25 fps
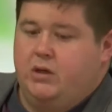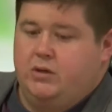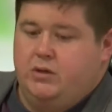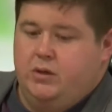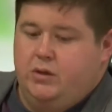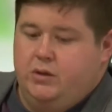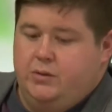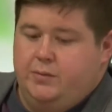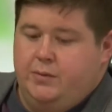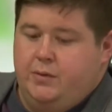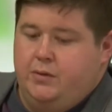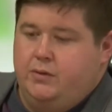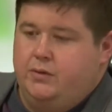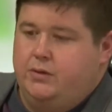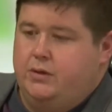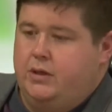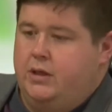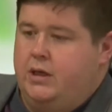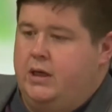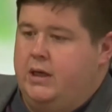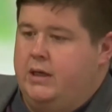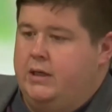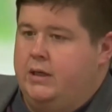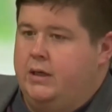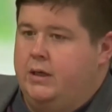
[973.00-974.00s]
So I suppose
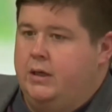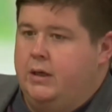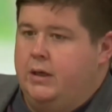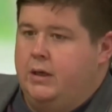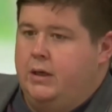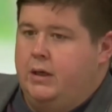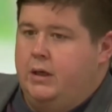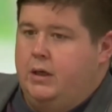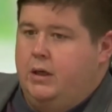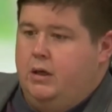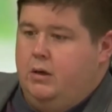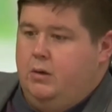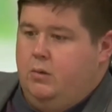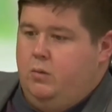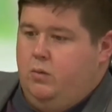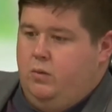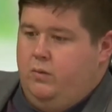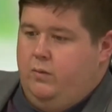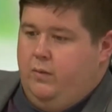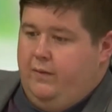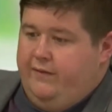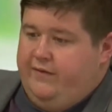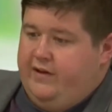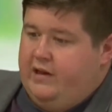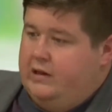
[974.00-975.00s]
it Mm.
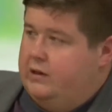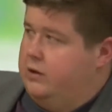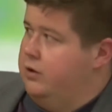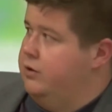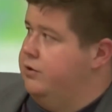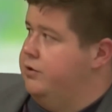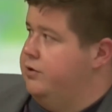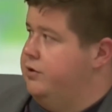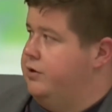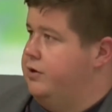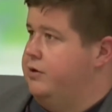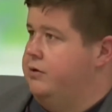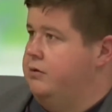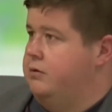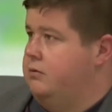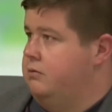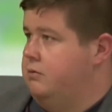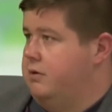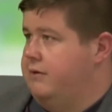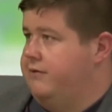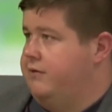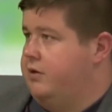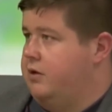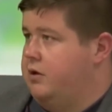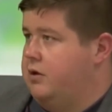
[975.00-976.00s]
Within
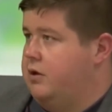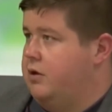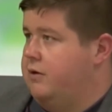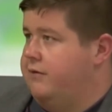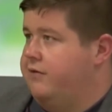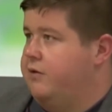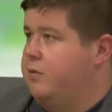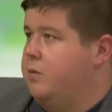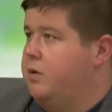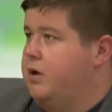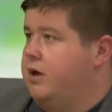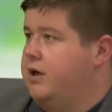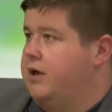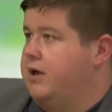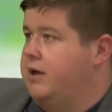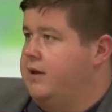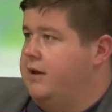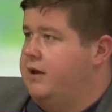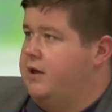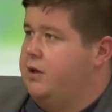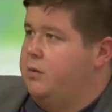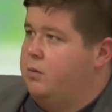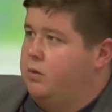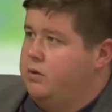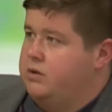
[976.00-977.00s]
London, if you, you know if you're working
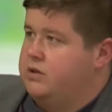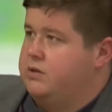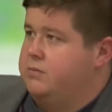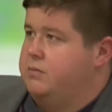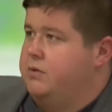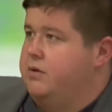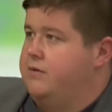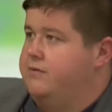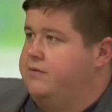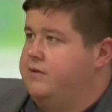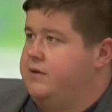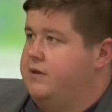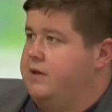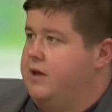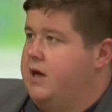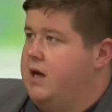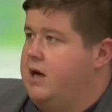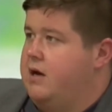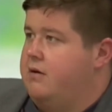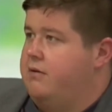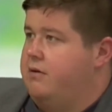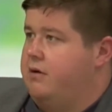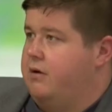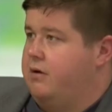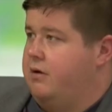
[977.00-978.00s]
in that, you want to move to the
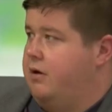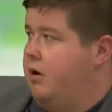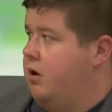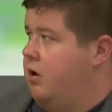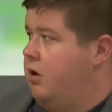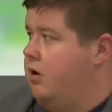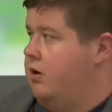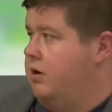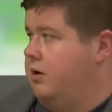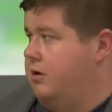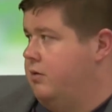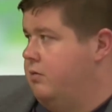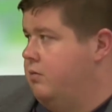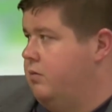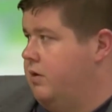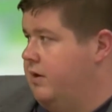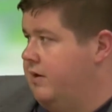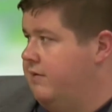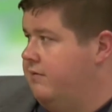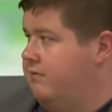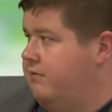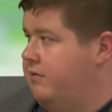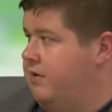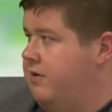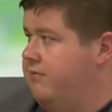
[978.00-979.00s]
area or
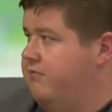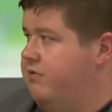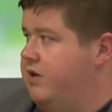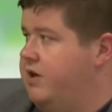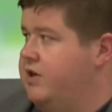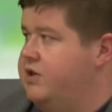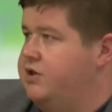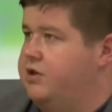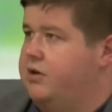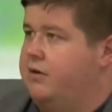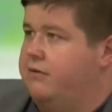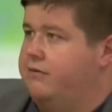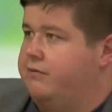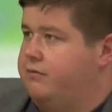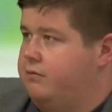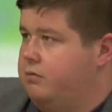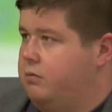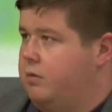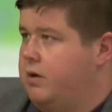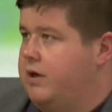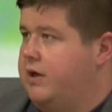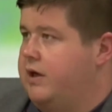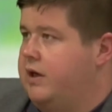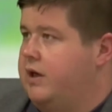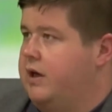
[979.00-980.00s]
in, in region of
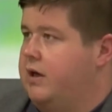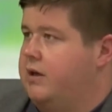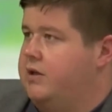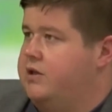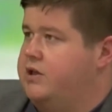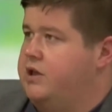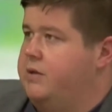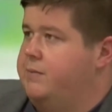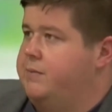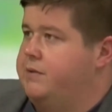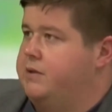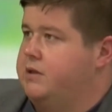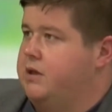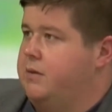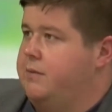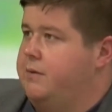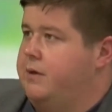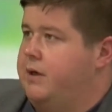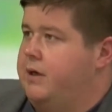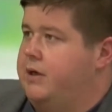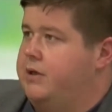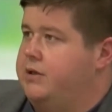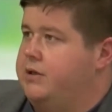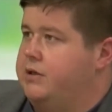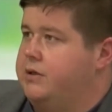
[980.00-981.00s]
where you can get the cheapest
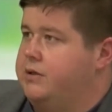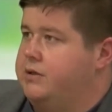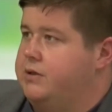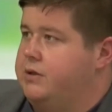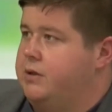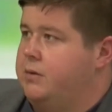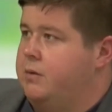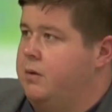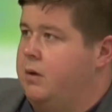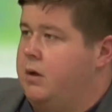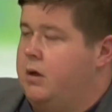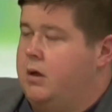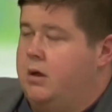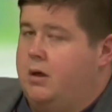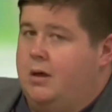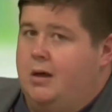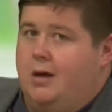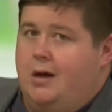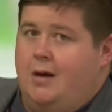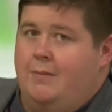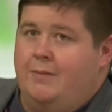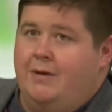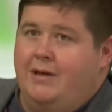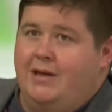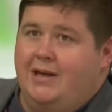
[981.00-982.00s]
accommodation. So,
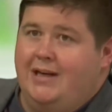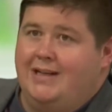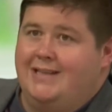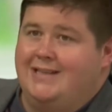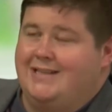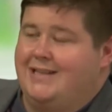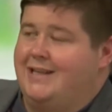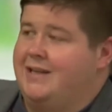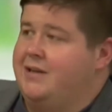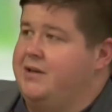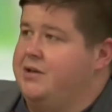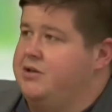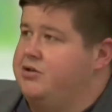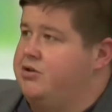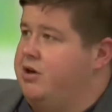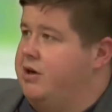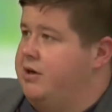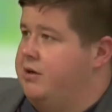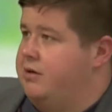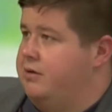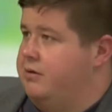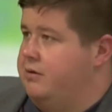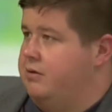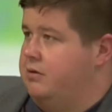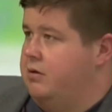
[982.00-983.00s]
I mean, you can see the
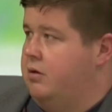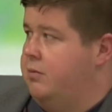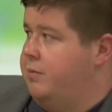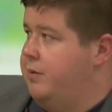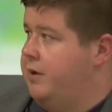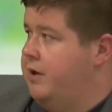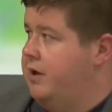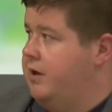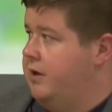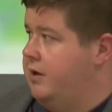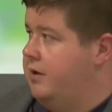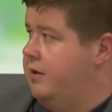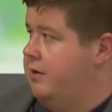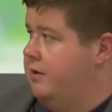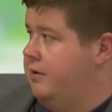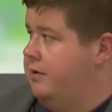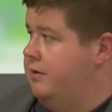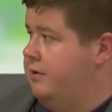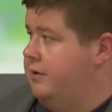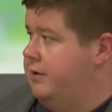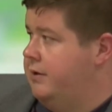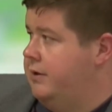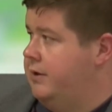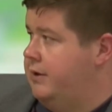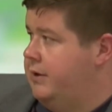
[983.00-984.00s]
trend up here.
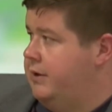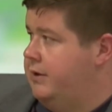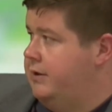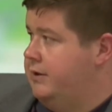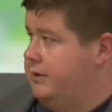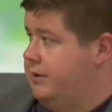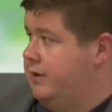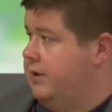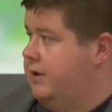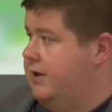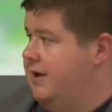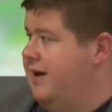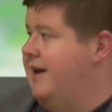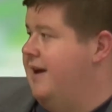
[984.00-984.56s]
Yeah,